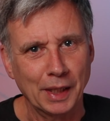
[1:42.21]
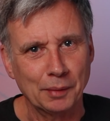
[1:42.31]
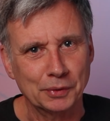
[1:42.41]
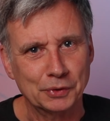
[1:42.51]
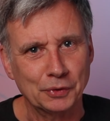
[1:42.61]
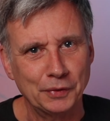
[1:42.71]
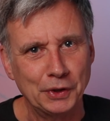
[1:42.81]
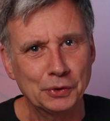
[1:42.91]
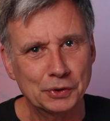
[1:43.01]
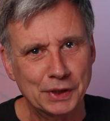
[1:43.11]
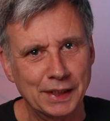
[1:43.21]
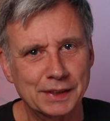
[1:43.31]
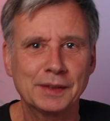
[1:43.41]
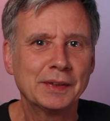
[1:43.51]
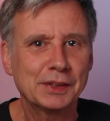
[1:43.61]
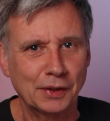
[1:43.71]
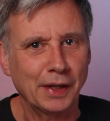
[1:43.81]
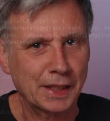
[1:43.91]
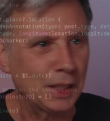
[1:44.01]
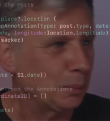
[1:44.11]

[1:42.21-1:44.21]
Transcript: able to reuse this, so I keep